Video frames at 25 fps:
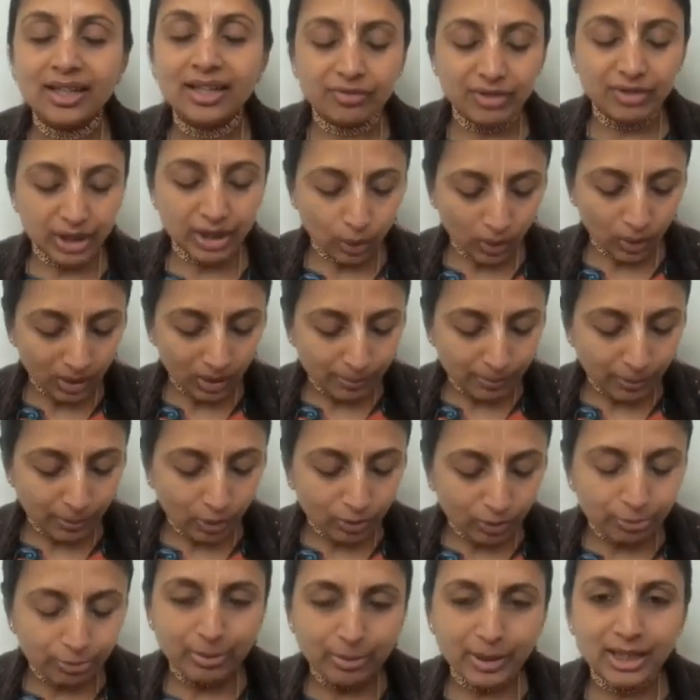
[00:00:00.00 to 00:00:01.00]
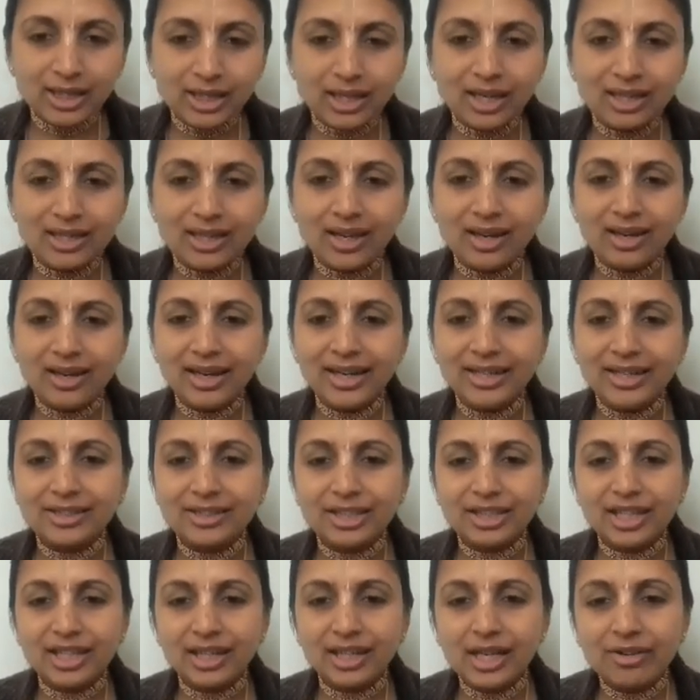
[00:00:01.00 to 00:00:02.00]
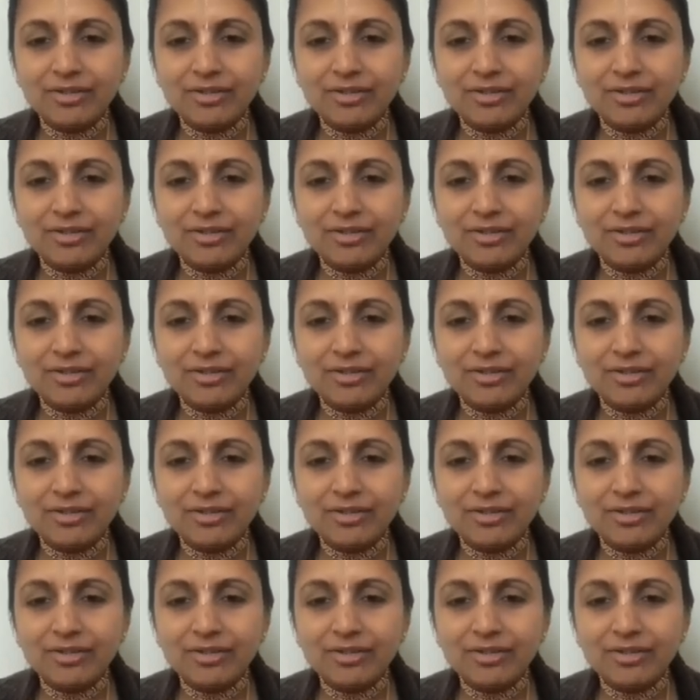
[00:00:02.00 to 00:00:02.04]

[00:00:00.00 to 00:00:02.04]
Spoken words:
We are all bound by Kala, and